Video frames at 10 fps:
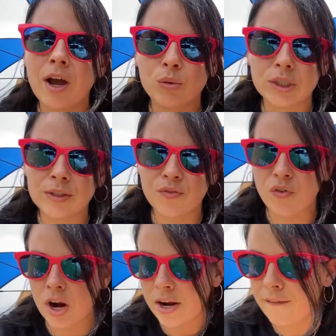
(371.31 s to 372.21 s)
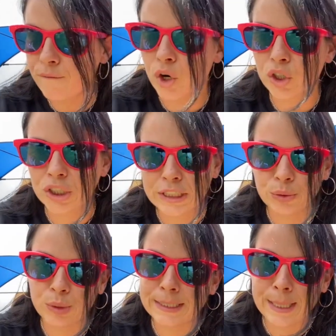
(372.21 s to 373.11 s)
I was afraid at first he
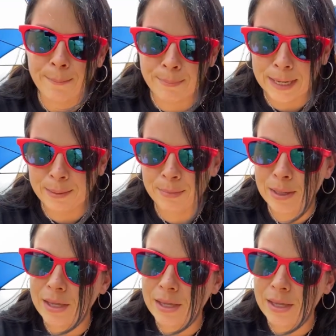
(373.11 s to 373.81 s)
was gonna bite me.